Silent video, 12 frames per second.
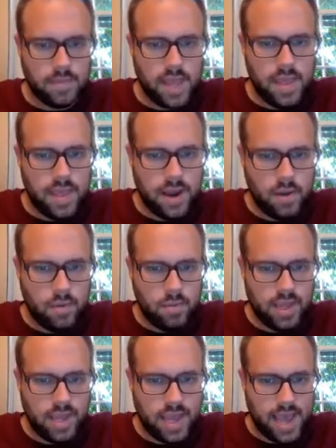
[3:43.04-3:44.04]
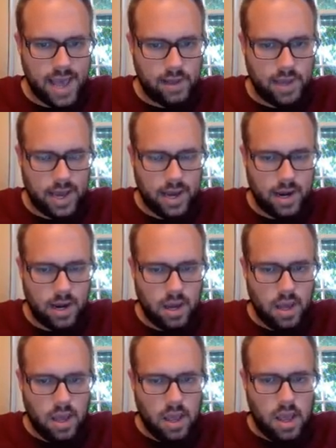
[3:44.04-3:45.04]
and then it would be the ln
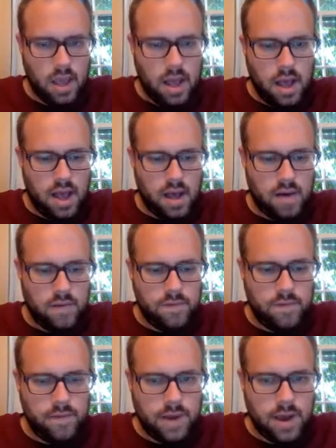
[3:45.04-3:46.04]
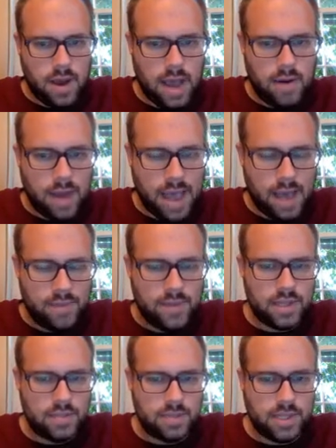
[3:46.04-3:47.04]
of, now I don't have
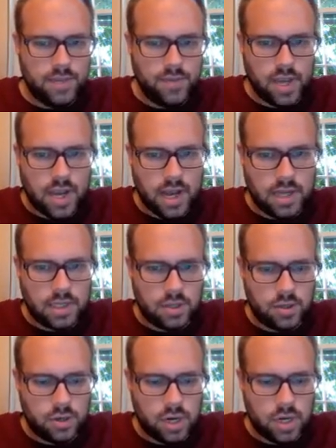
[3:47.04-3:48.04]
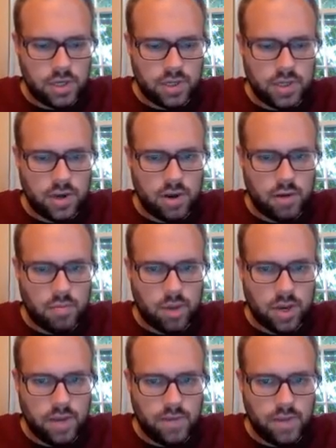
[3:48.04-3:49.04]
the specific concentrations here,
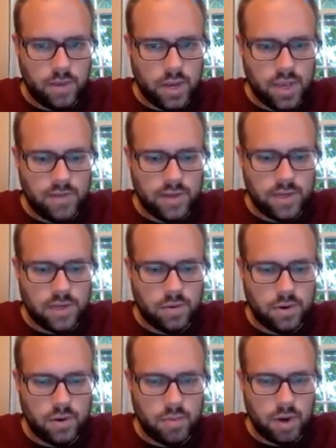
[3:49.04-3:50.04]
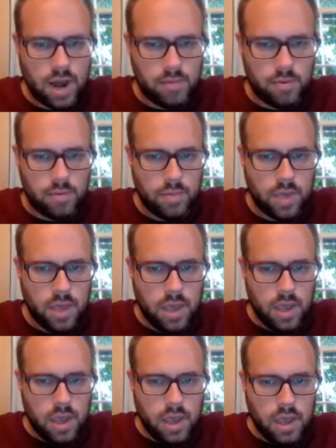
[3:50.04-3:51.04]
but if they were given to you in a problem,
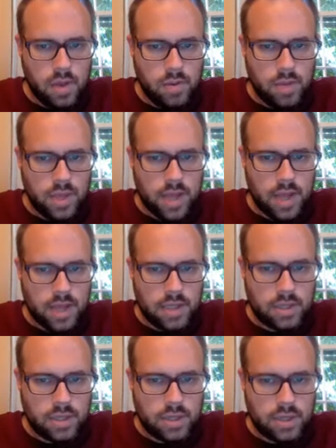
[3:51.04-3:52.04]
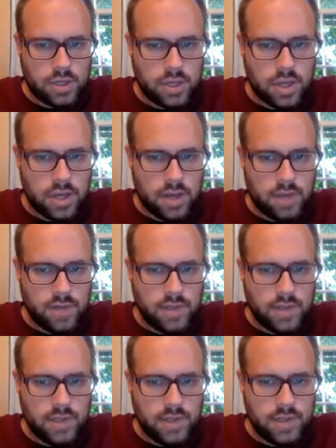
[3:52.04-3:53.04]
it would be the concentration of
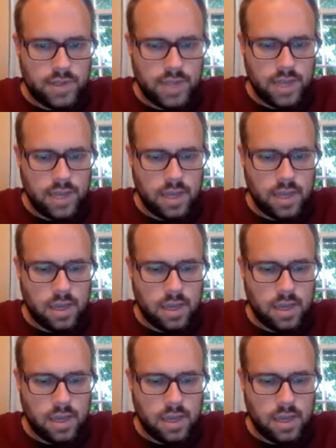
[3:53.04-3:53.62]
zinc